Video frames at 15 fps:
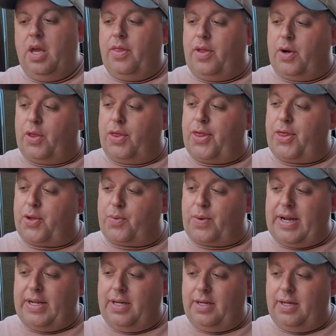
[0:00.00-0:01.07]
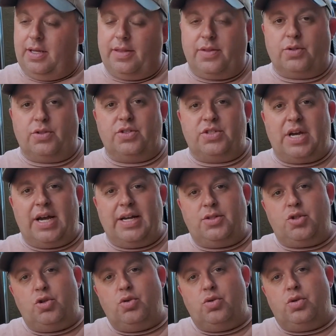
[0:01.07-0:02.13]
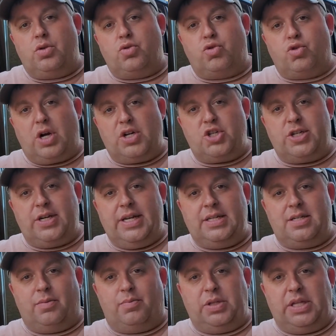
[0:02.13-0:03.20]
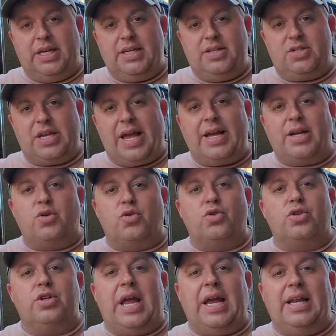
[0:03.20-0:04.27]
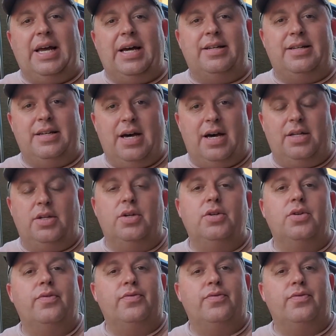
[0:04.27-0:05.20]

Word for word: They're threaded, they're designed to crush into place and create a nut